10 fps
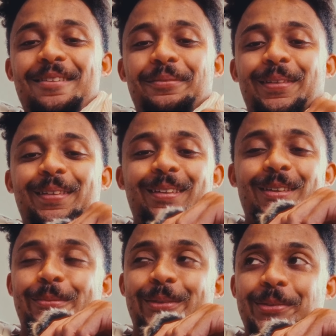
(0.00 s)
But I
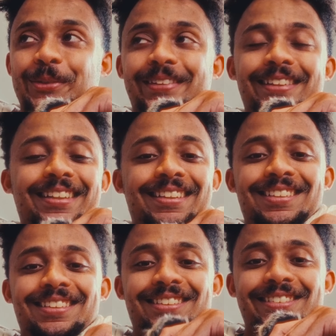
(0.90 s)
hope you enjoyed it.
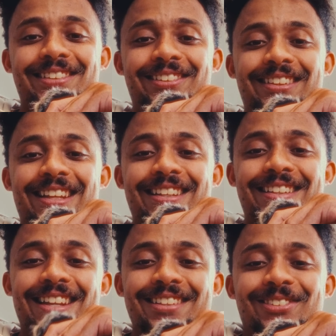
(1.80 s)
I'll see you in the next